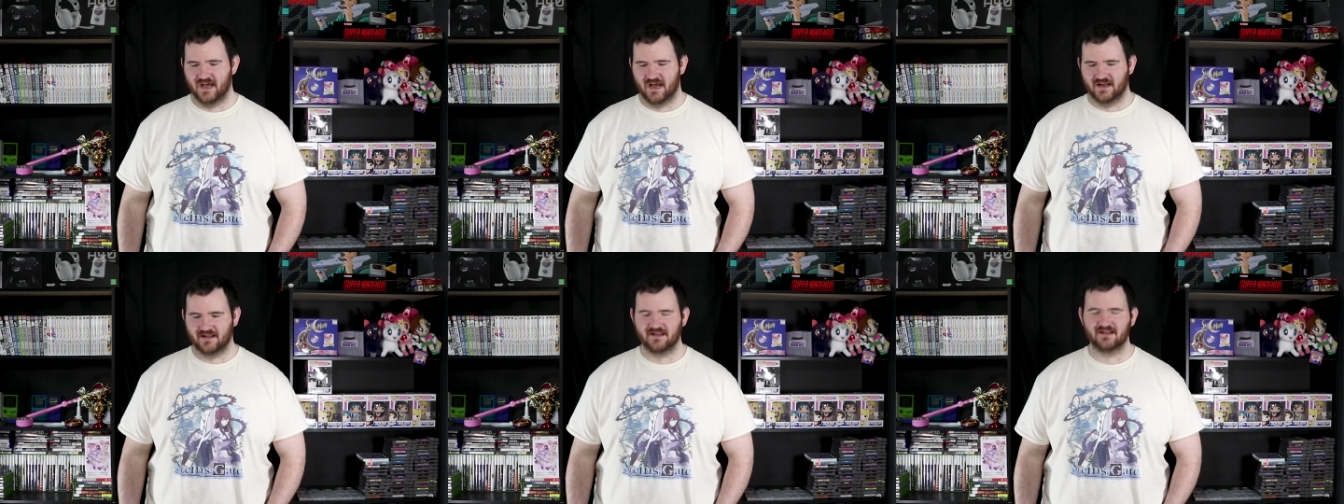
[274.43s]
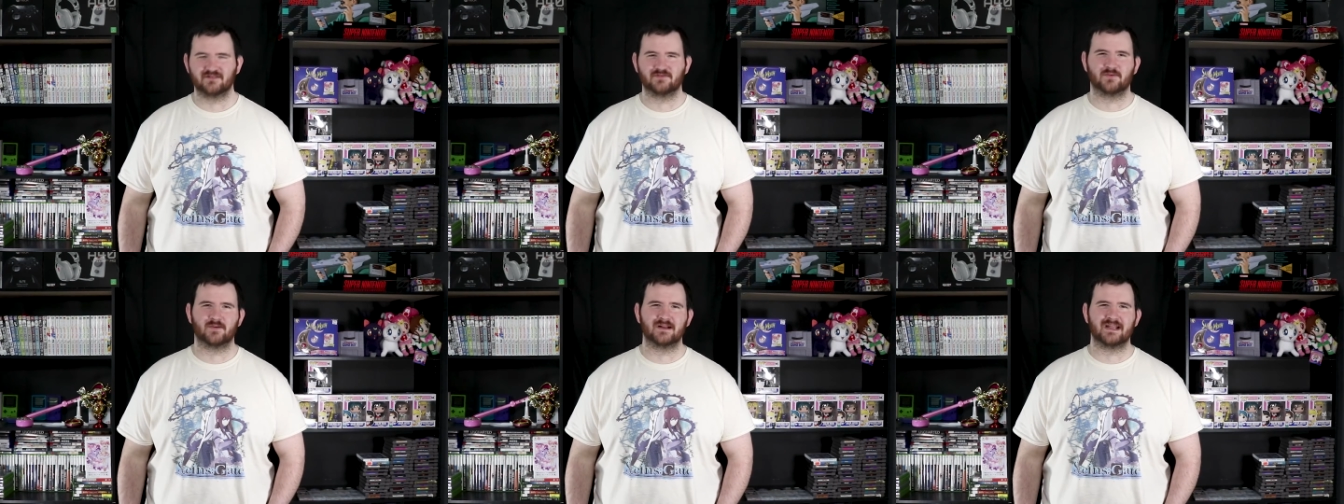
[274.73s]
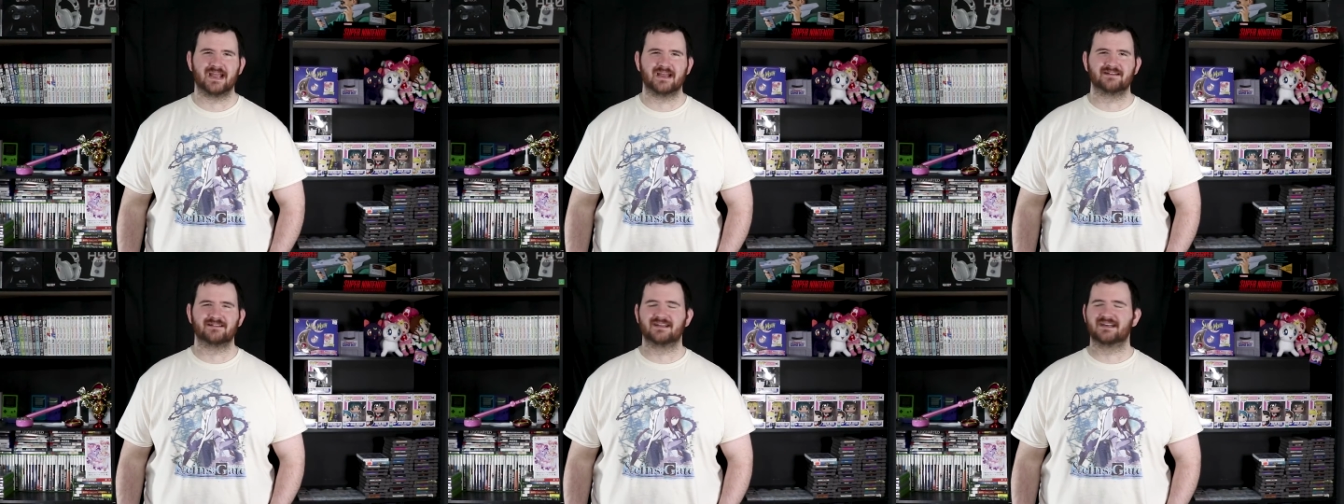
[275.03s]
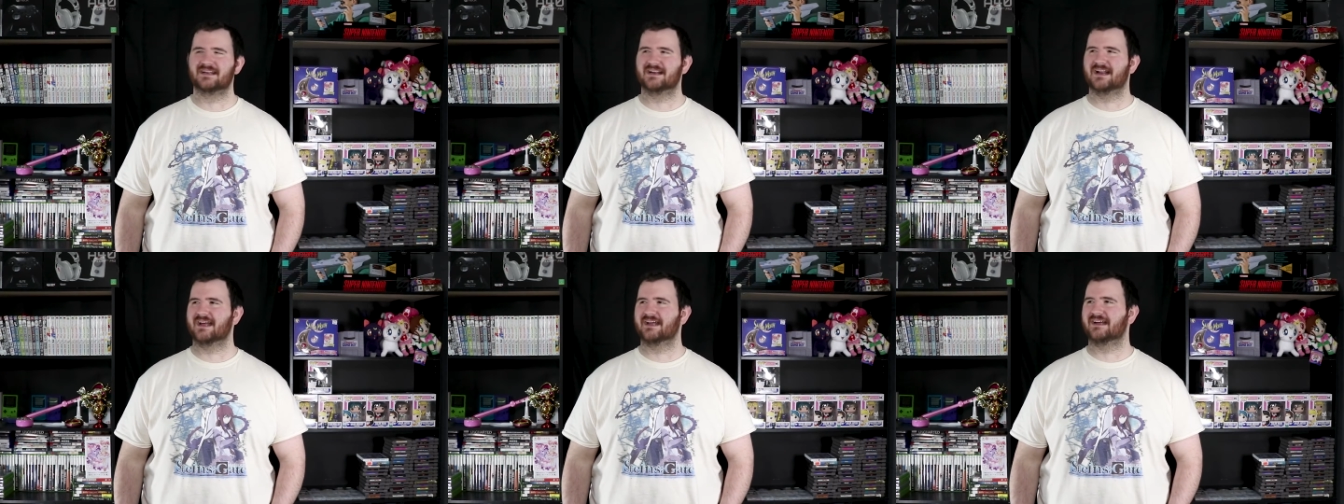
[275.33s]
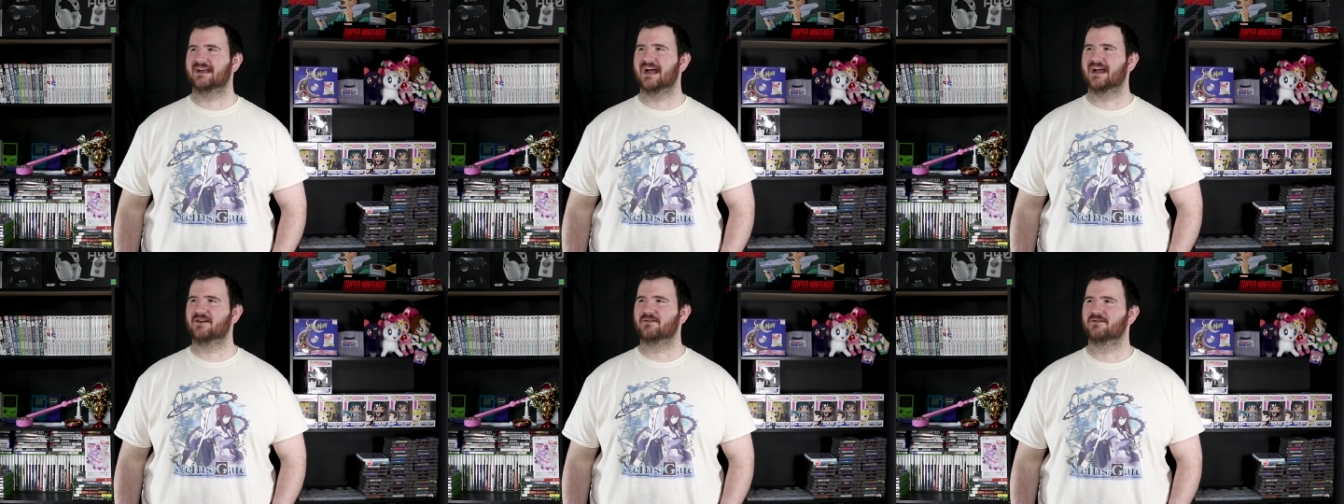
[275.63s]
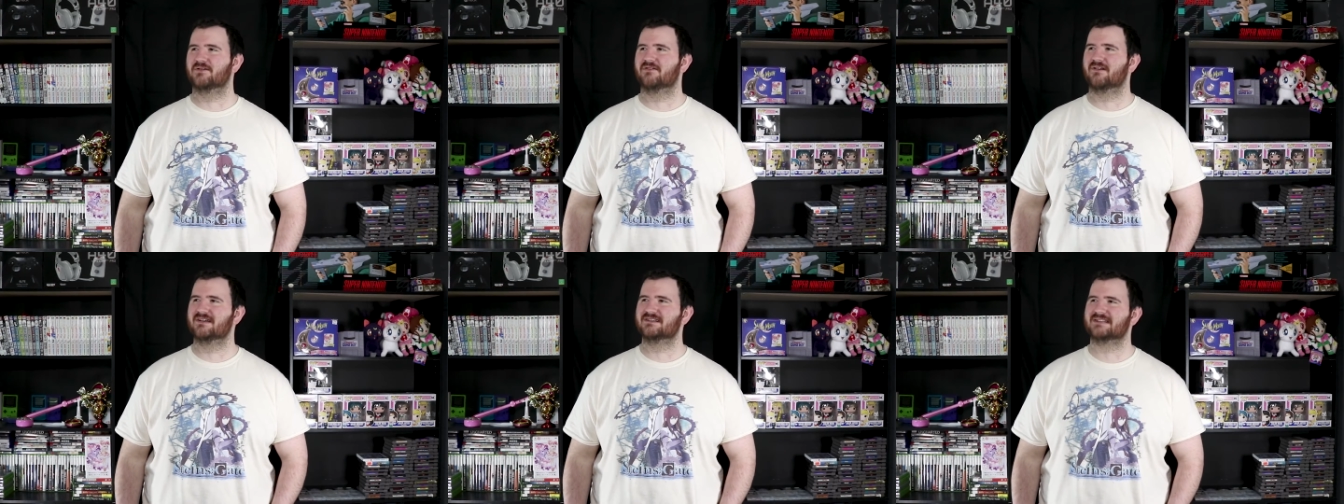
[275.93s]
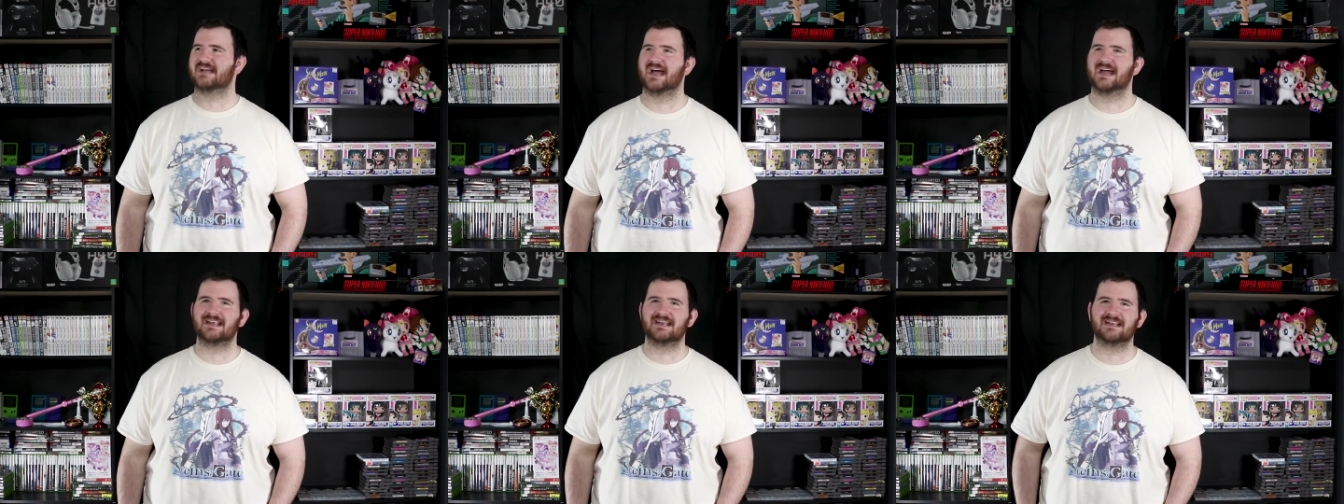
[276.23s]
And then 2018, I kind of
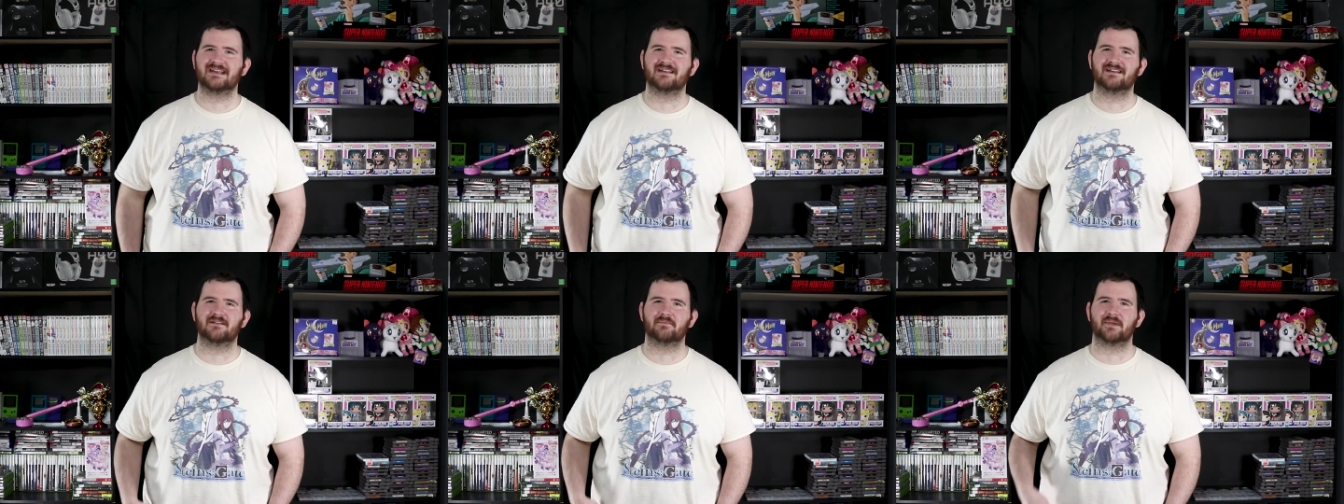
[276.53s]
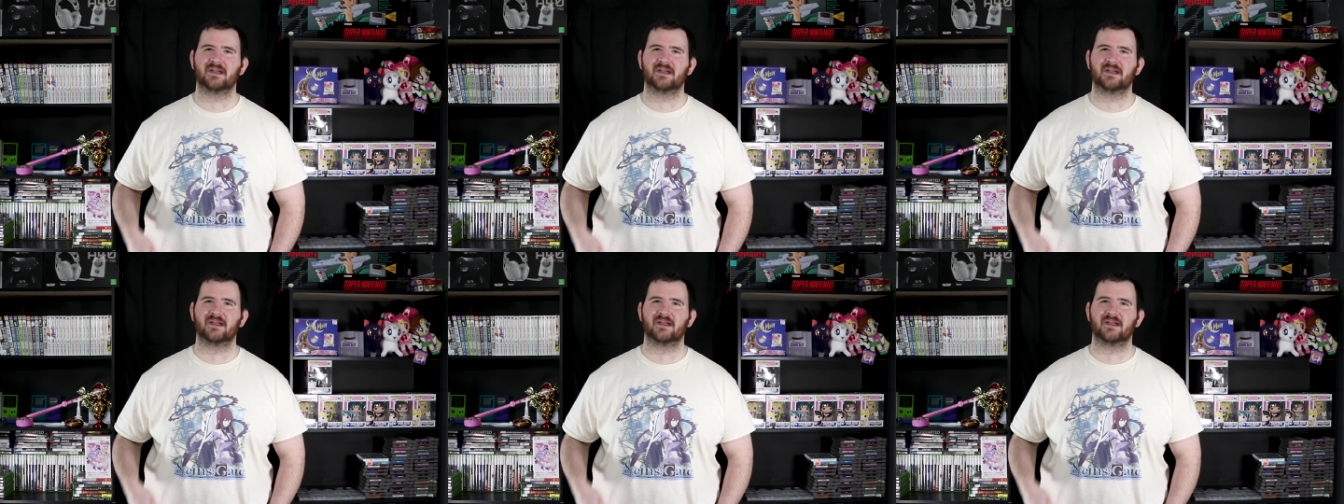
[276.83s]
realized that I needed to